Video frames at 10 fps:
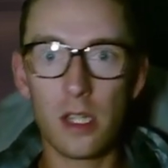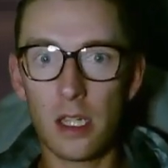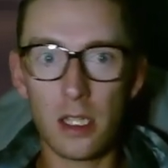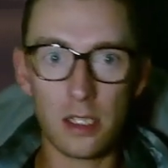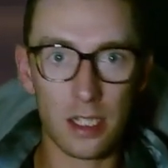
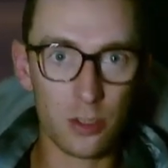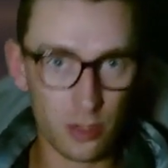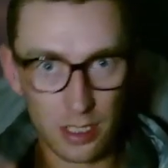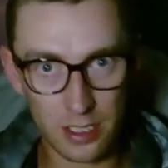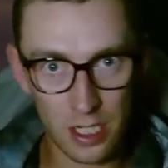takes all the
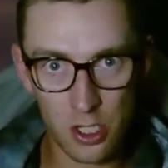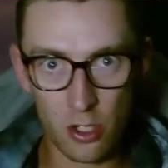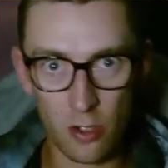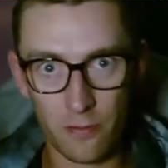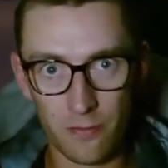attention
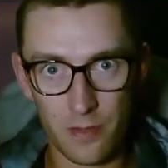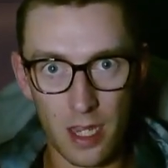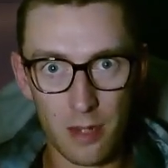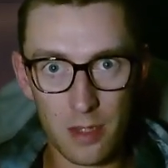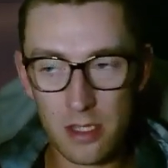of the
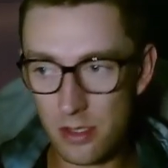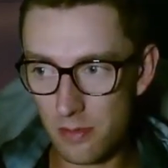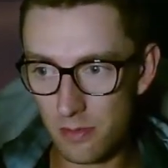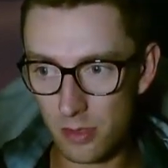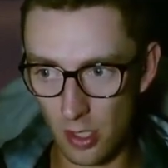enemies,
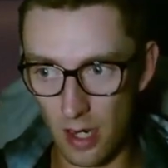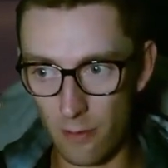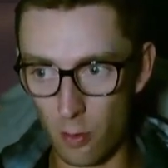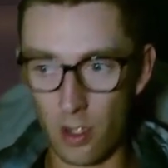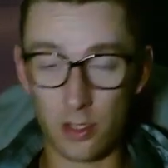so
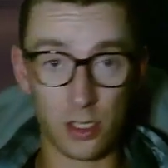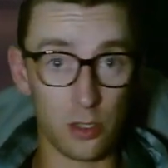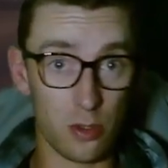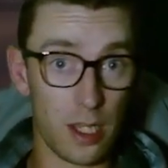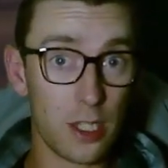everyone else can do
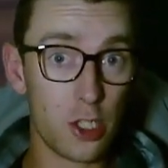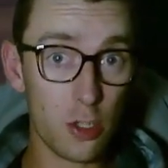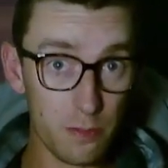their job.